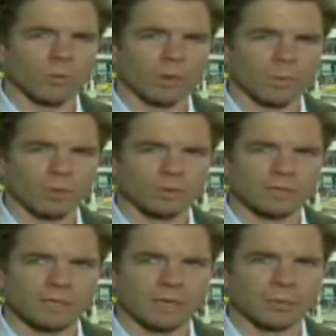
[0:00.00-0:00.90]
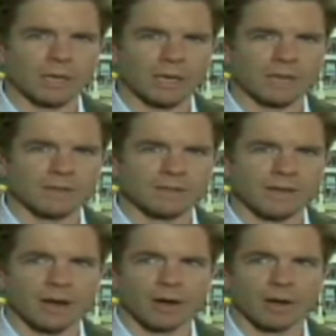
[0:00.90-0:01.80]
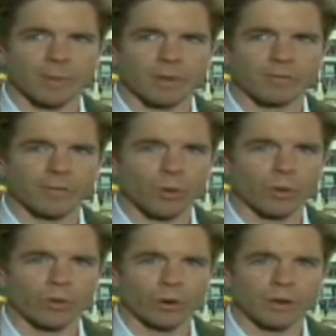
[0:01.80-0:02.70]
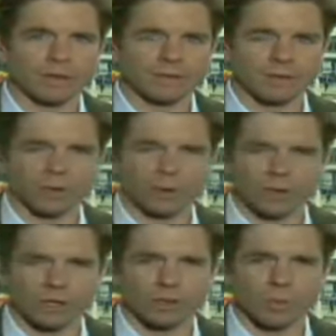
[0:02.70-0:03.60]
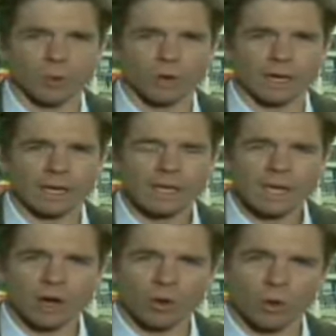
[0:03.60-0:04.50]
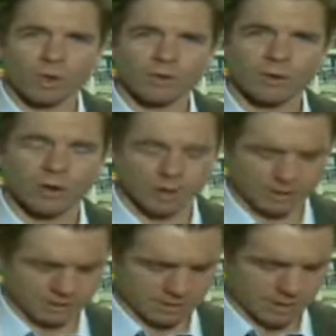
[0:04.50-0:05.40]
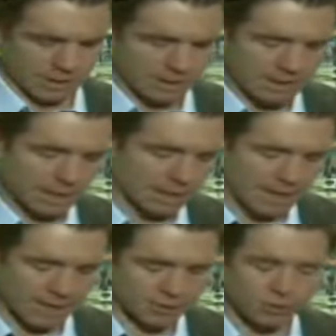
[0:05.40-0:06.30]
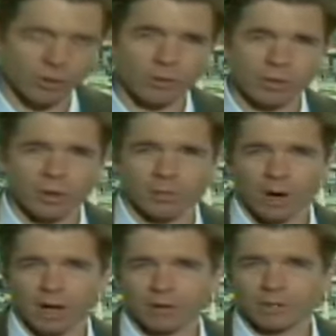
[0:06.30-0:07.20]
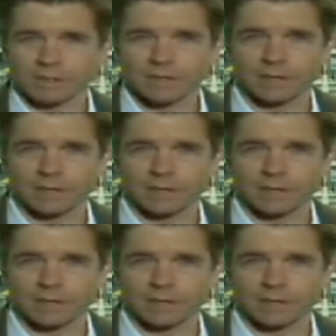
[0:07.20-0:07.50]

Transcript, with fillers: while people were sleeping in this area about four thirty-two in the morning. According to Turkey's uh, National Earthquake Monitoring